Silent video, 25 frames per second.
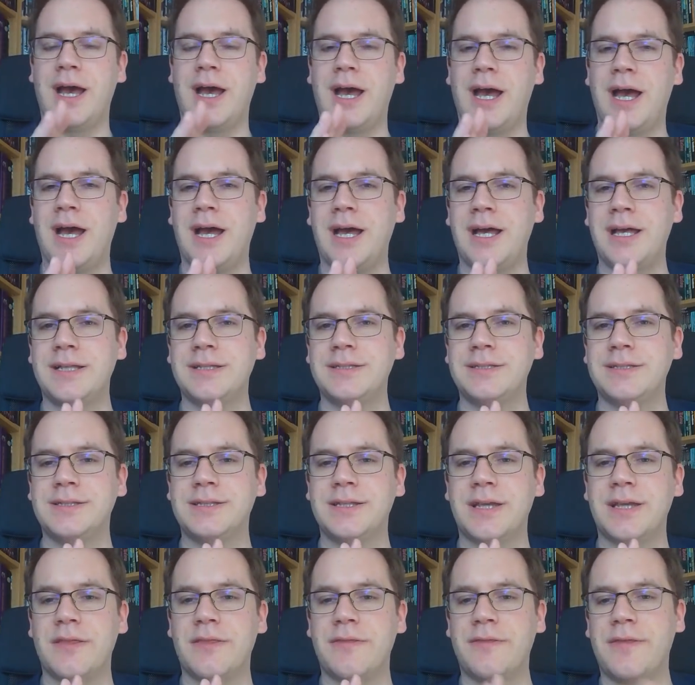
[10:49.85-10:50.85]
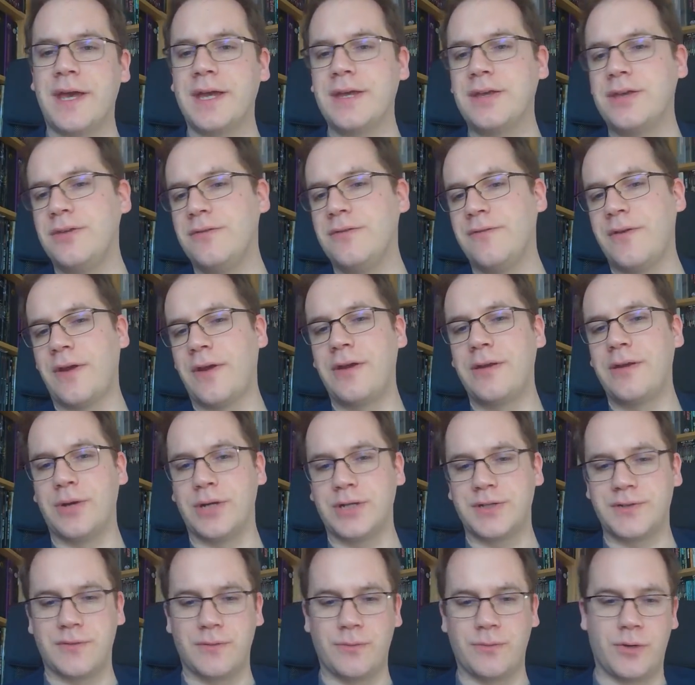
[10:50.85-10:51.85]
And thank you very
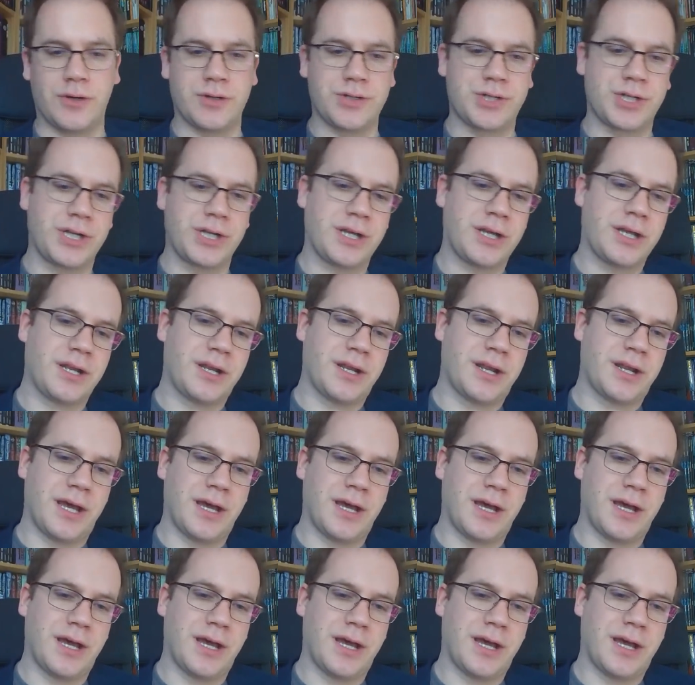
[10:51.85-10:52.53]
much for watching.